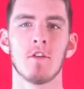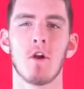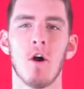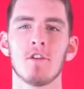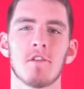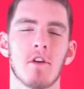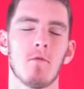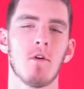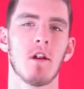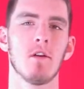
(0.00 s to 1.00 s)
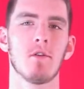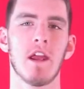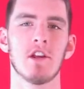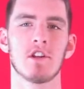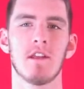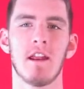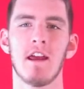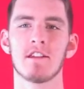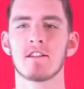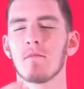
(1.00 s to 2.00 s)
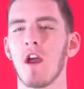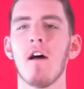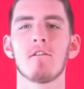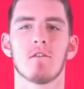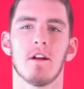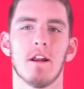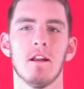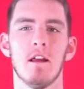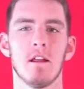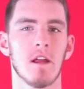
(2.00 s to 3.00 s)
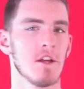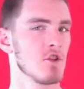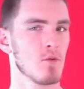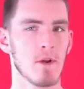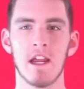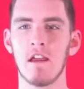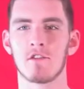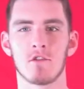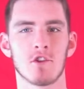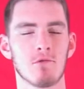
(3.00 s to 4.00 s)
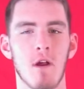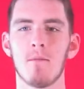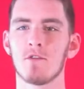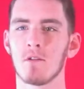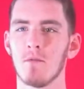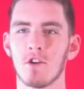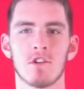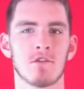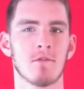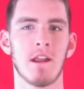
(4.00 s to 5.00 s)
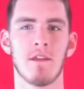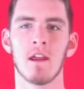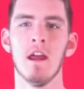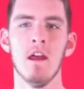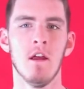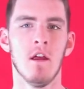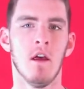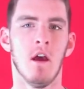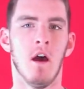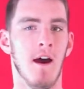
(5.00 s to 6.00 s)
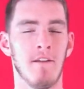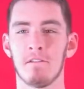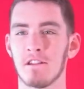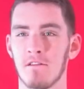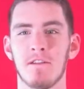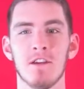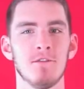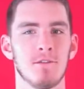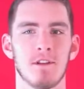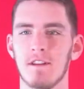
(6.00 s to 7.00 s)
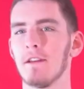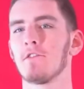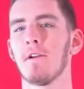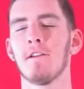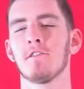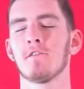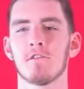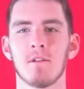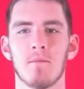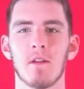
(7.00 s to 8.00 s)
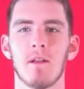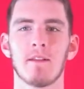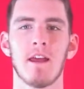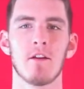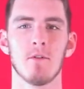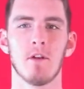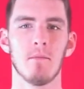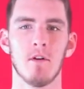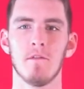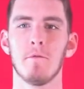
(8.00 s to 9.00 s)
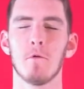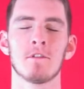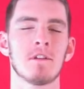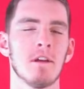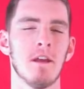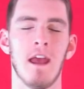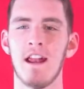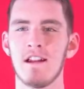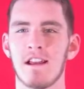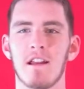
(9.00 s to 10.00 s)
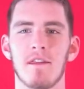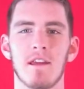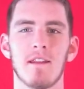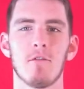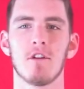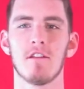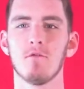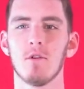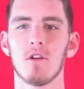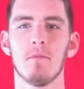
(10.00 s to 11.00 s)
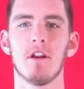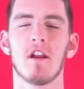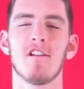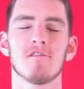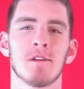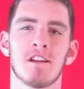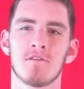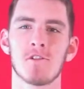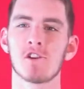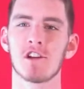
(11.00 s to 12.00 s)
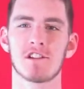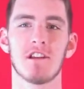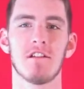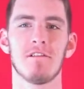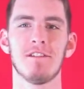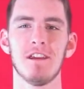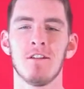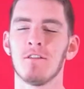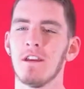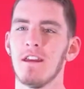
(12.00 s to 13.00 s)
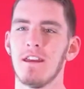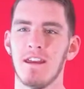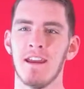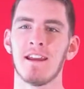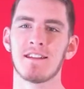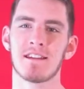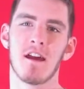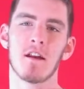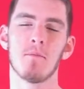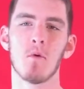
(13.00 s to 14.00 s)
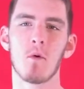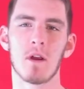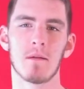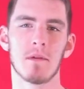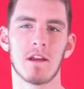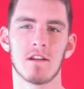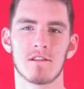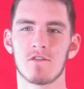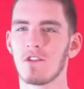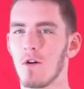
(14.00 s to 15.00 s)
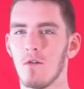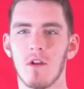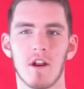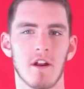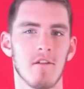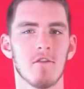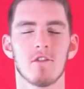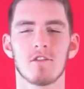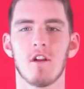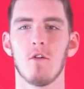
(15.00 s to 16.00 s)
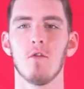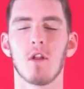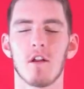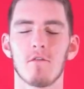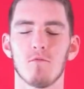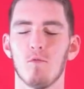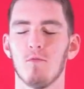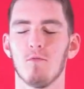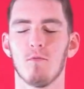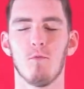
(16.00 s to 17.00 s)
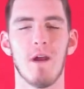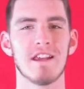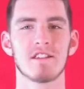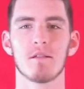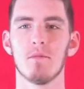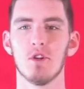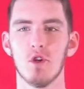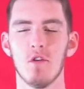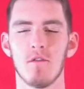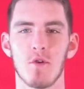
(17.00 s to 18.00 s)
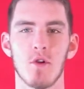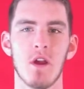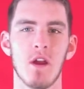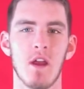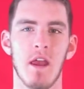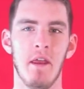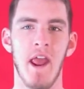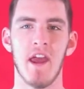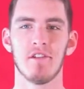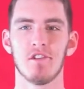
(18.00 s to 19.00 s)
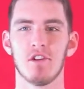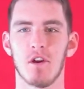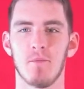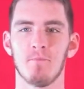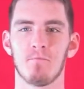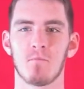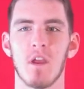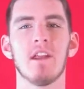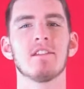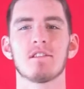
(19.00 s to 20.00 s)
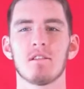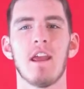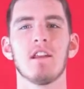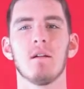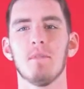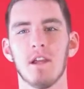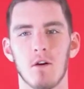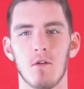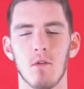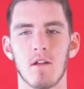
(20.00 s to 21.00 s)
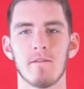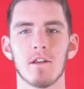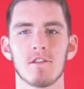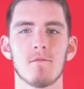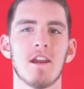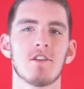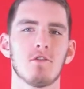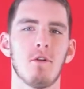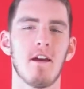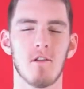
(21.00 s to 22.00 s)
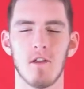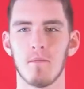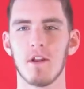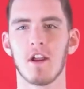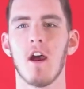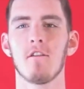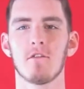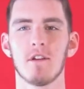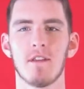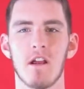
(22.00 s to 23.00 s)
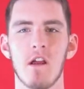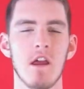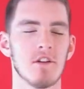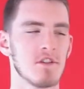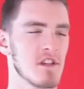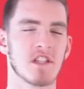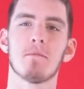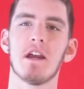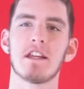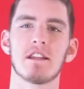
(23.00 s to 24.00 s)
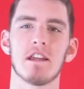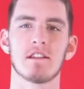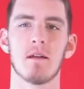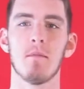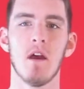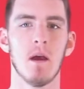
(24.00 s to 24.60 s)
You're also going to want a location that has some cover in it, like trees or shrubs or bushes or anything. If it's a field, you can dig trenches or something like that, or you can build forts, any kind of thing that will give you a little bit of cover, because if you're just in a field, it gets kind of boring because there's not a whole lot of cover, there's not a whole lot of ways to maneuver, and, you know, it doesn't end up being a whole lot of fun. So make sure you have a little bit of cover in there just to spice things up.